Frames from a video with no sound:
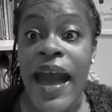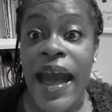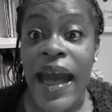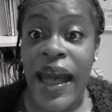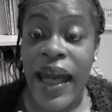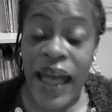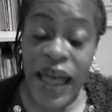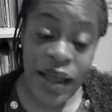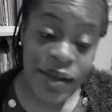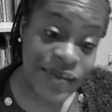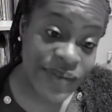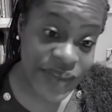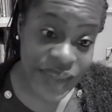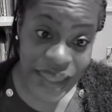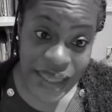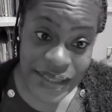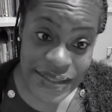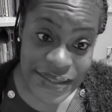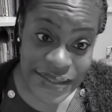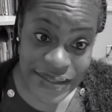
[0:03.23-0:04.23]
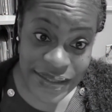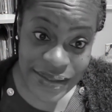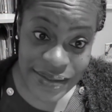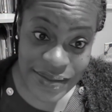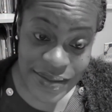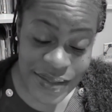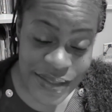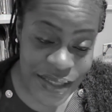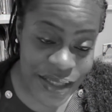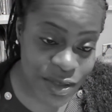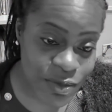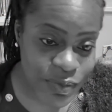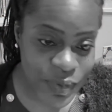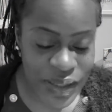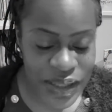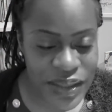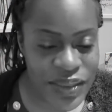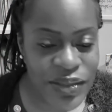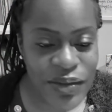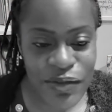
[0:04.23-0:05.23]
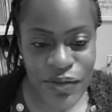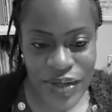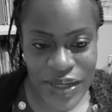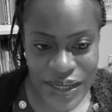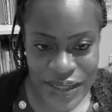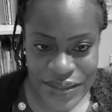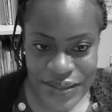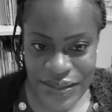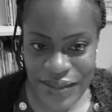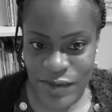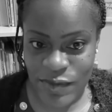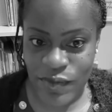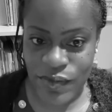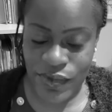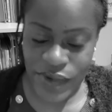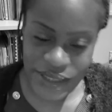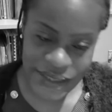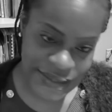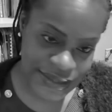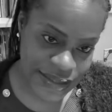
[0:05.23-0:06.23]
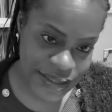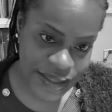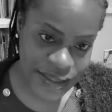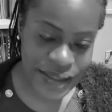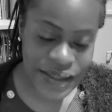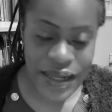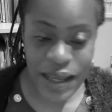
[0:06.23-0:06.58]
how to get started with creative writing.